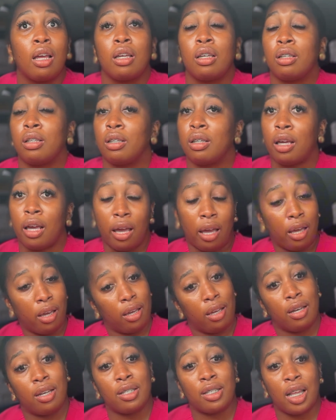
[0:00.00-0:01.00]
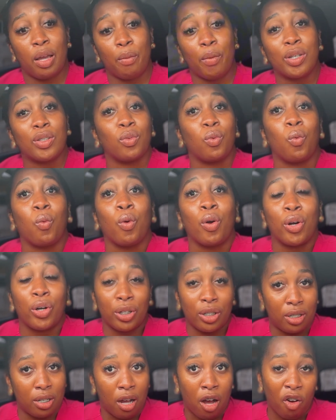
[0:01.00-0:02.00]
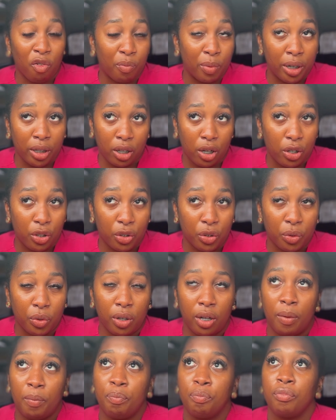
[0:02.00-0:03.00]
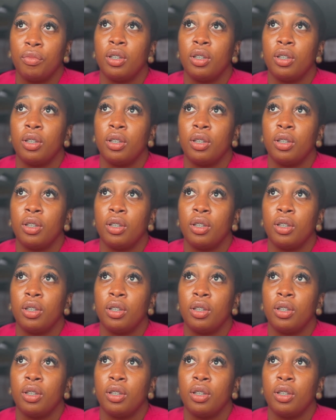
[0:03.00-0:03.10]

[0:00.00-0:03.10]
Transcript: it was worse off birth control.